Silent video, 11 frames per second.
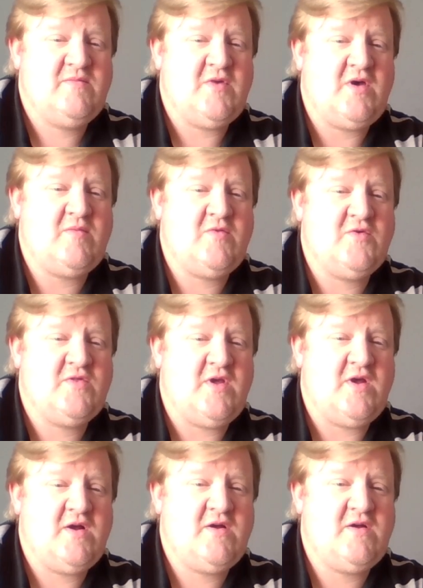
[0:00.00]
Almost
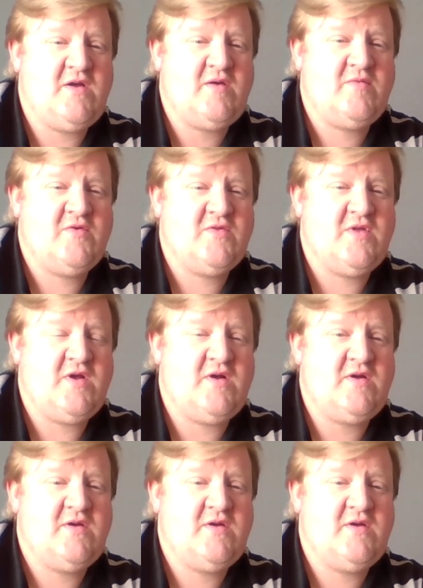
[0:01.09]
there. Almost there.